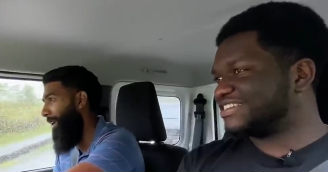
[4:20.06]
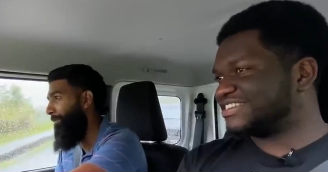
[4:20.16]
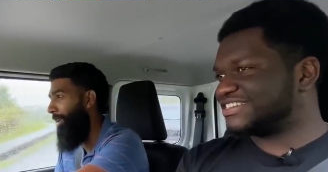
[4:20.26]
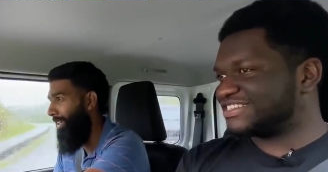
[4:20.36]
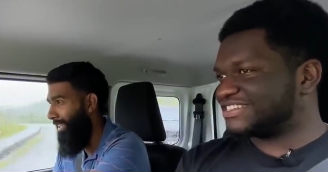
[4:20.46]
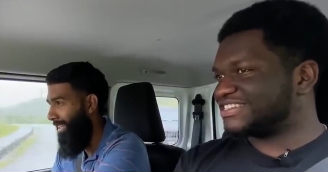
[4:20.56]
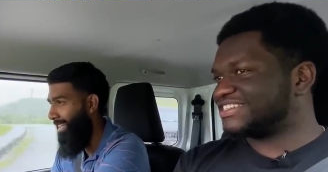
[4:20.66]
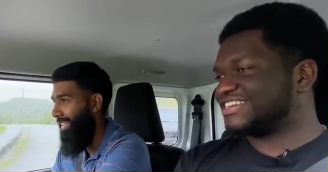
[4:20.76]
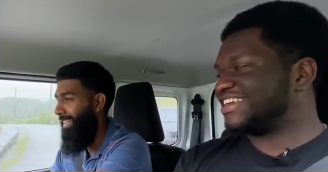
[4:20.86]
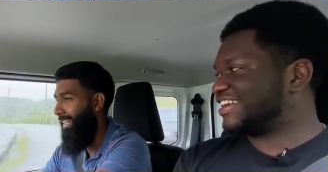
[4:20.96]
Speaker 1: get muddy,
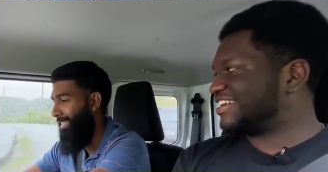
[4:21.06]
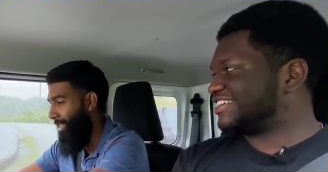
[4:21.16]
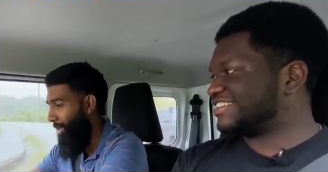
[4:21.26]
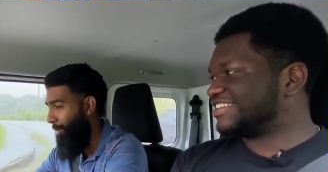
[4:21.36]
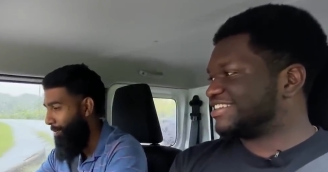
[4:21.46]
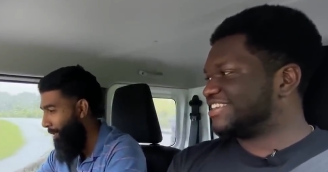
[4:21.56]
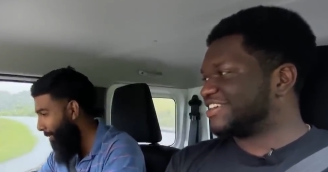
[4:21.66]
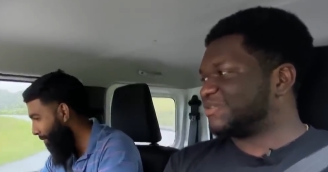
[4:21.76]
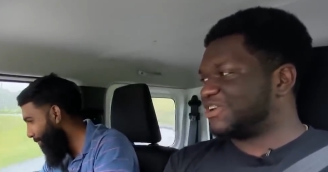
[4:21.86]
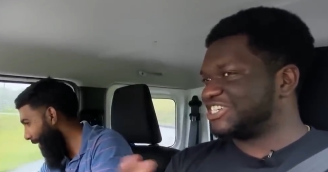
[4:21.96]
yes, yeah. you
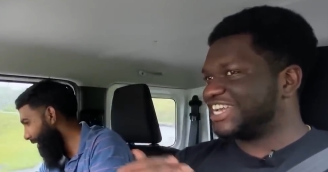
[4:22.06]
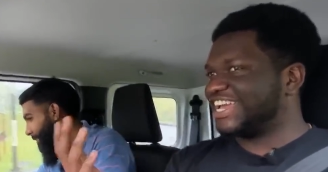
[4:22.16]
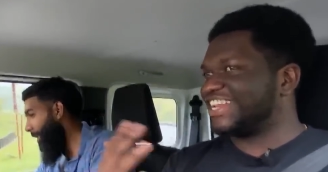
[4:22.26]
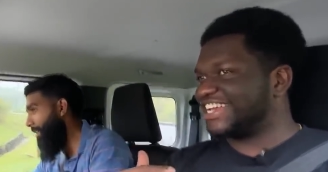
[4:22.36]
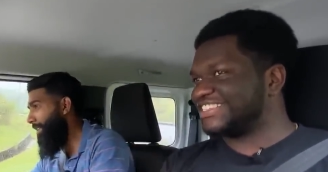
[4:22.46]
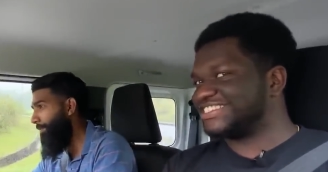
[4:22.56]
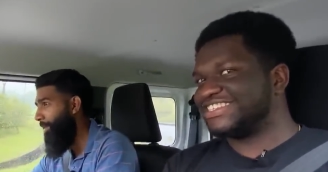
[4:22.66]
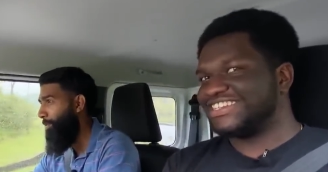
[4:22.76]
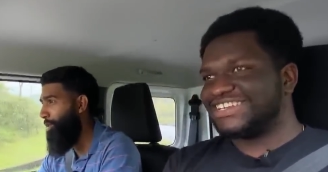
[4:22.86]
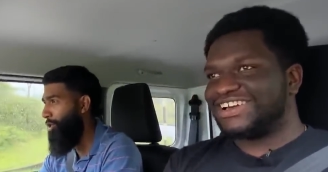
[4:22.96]
could wash your headlight.
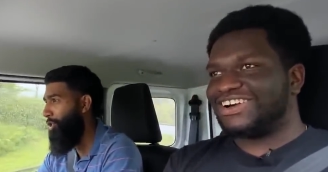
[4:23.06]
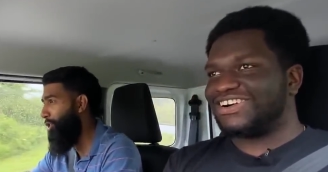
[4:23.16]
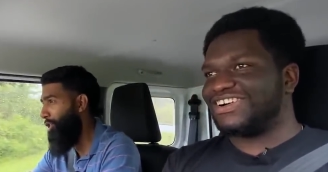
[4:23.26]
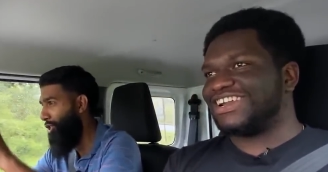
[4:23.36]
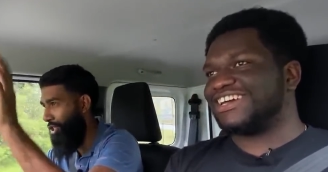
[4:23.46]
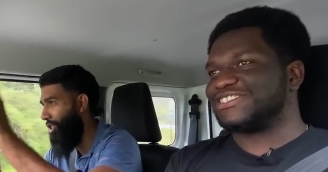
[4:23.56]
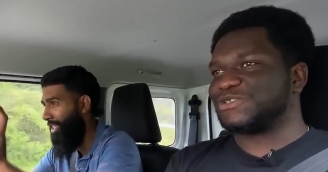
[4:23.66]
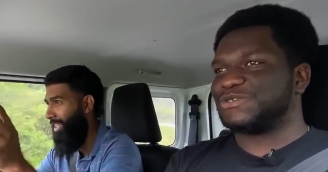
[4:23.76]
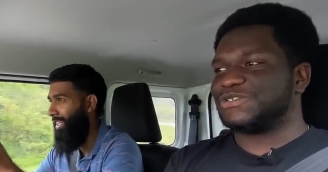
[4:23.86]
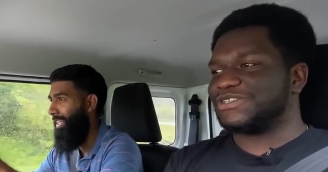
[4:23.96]
Oh, that's
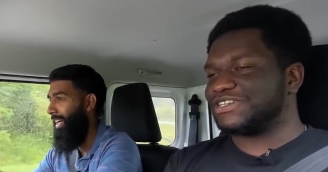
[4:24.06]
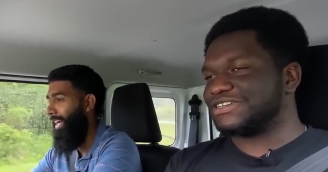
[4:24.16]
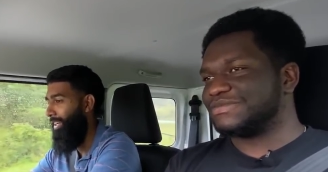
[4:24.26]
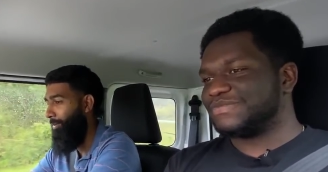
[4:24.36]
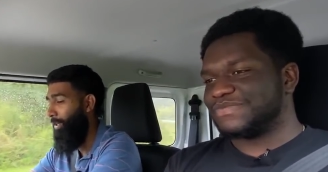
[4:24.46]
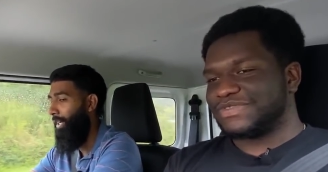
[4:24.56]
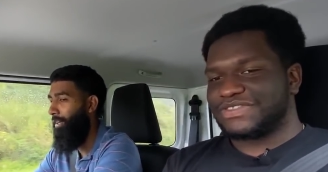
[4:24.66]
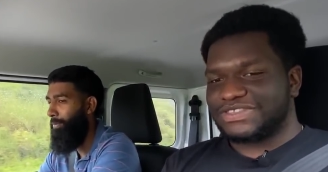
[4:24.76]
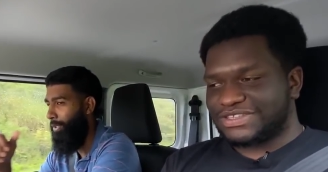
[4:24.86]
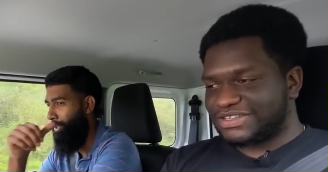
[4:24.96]
cool. Dog. And it comes
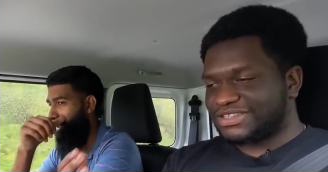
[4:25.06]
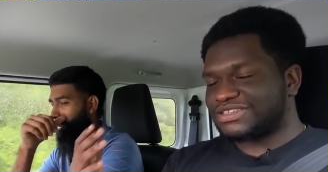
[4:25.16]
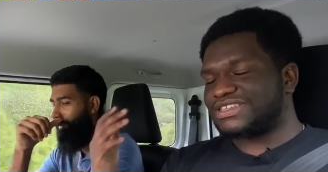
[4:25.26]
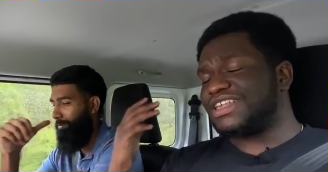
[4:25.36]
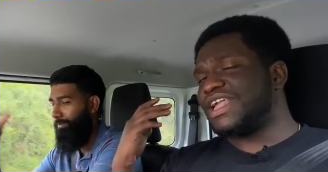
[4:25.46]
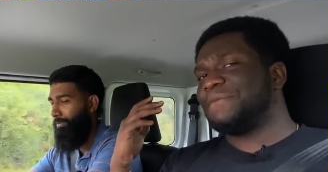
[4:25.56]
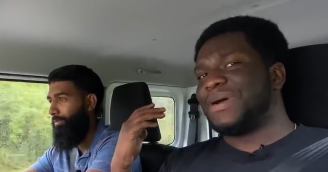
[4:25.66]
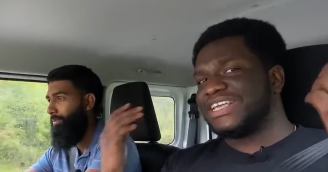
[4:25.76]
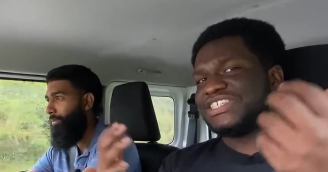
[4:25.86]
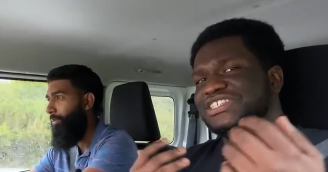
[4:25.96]
under good pressure.
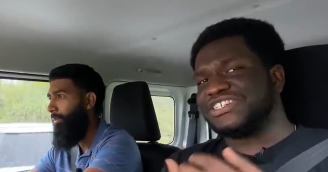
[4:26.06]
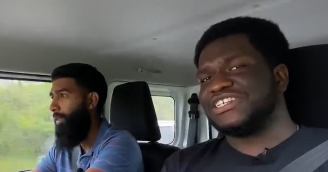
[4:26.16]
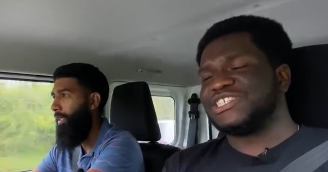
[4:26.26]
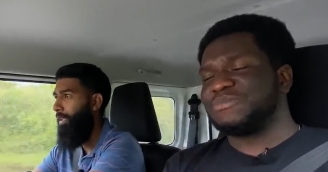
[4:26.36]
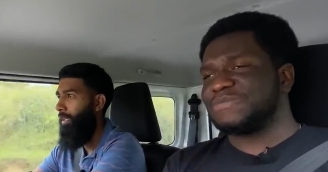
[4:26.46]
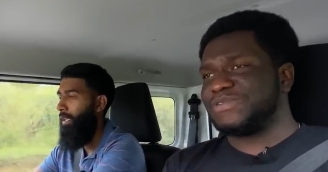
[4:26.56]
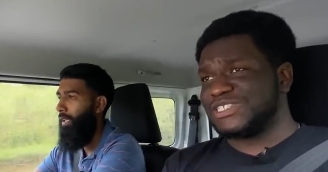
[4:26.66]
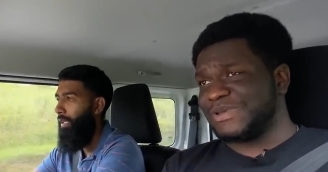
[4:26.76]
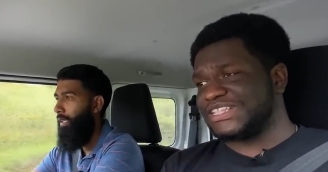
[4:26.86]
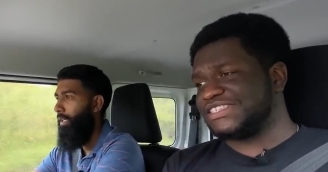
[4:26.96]
Passenger's
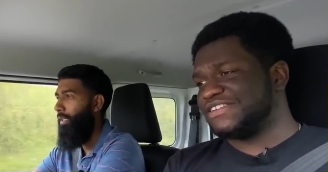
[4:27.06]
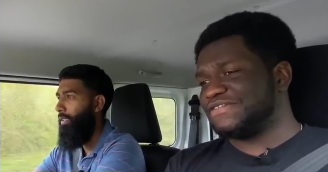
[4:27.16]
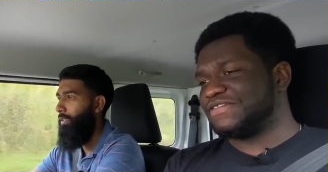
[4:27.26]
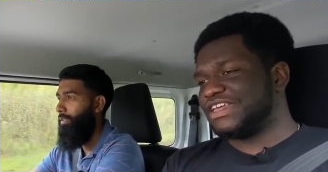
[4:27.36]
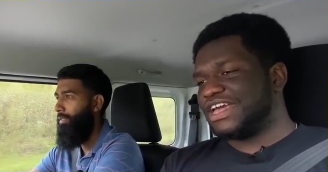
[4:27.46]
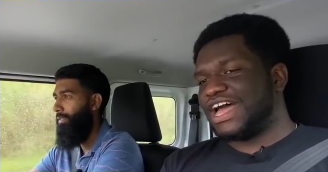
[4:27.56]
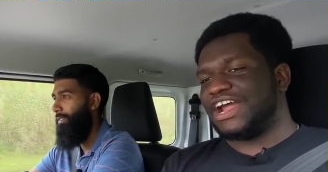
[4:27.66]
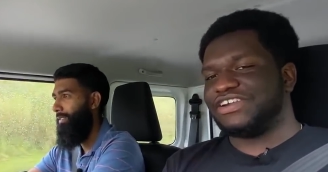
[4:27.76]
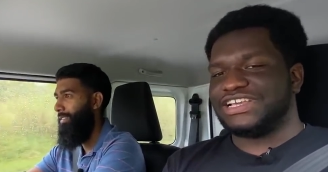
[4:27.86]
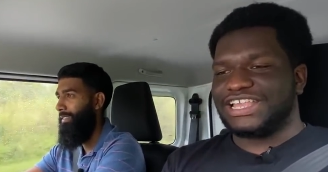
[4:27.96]
perspective.
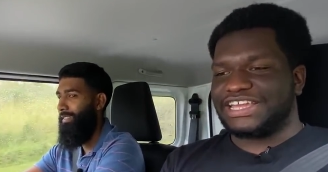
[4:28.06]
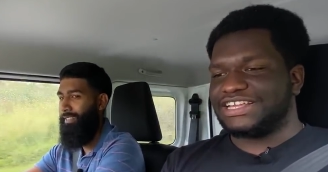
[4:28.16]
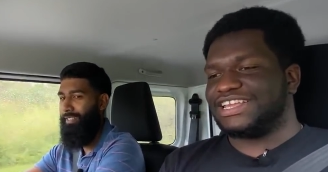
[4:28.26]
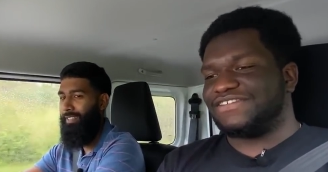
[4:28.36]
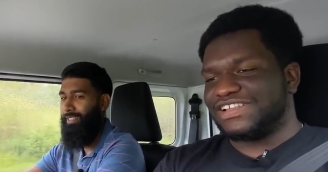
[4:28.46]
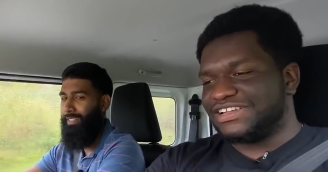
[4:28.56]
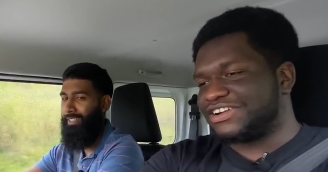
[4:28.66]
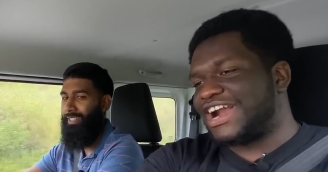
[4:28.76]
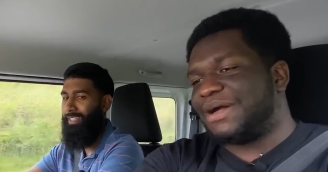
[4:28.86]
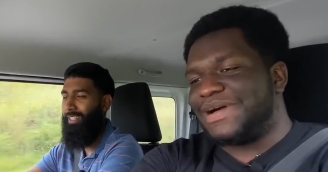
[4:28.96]
I really like it. You have a little
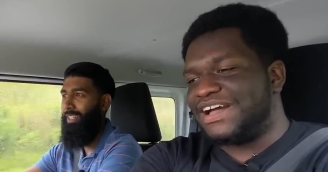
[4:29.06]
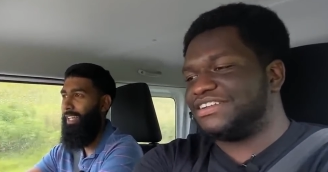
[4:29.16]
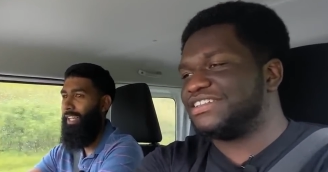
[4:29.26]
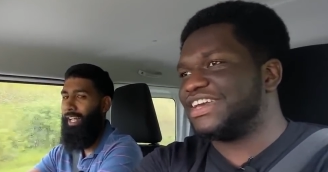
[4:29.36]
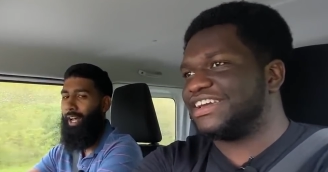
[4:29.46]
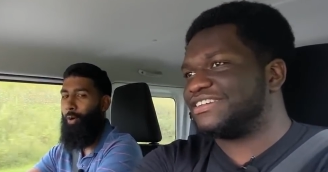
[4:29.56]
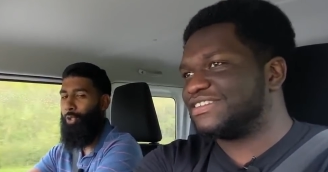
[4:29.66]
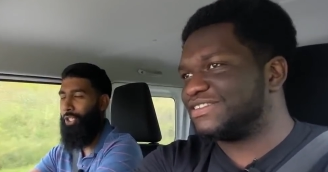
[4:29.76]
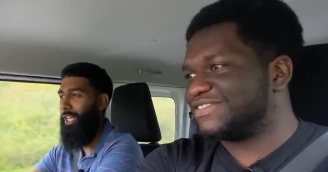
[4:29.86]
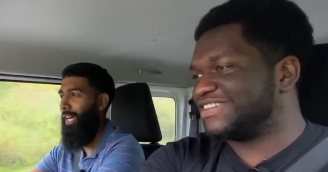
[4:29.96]
grab handle here. Oh shit